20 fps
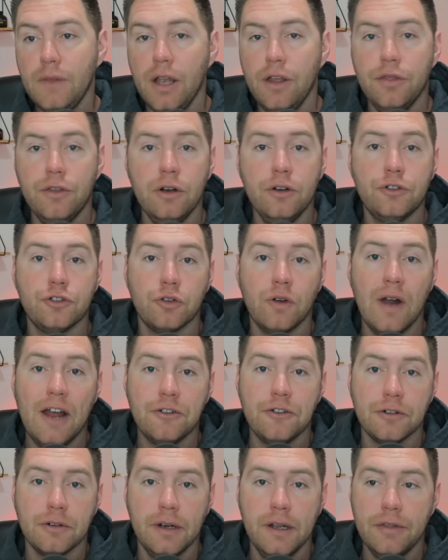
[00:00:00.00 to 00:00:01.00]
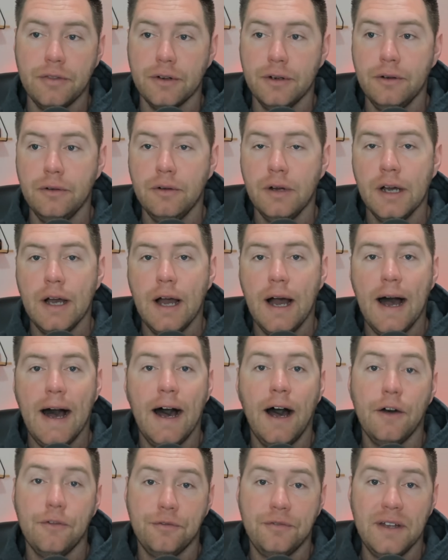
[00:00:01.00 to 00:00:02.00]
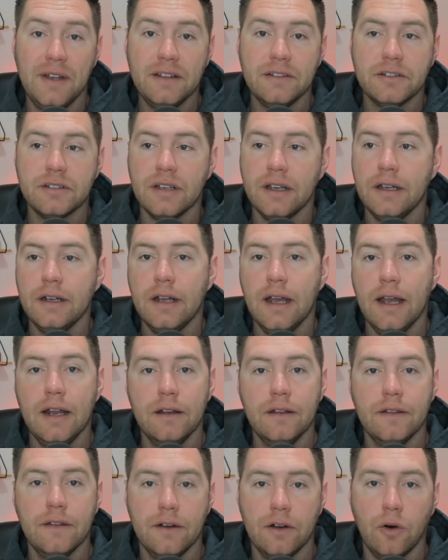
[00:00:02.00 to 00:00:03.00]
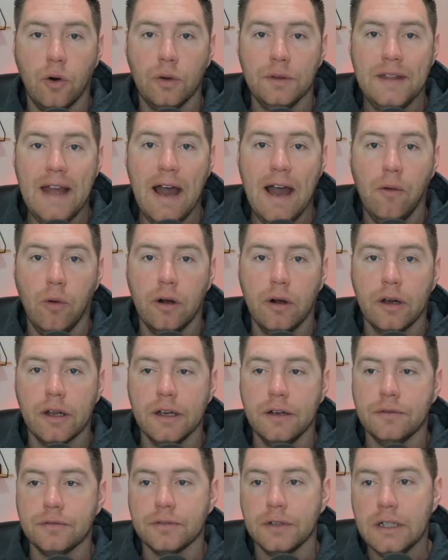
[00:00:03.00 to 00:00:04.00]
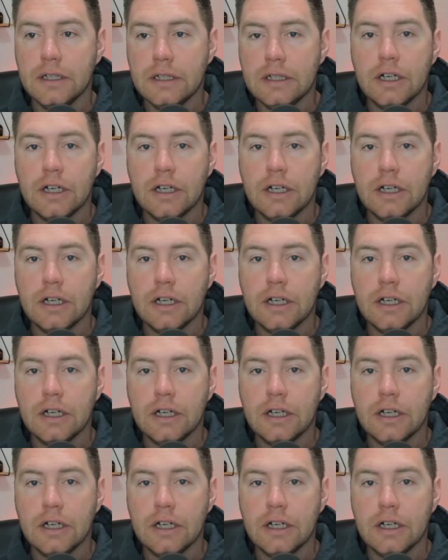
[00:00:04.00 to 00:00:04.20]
through Treasury, through FinCEN and the whole network of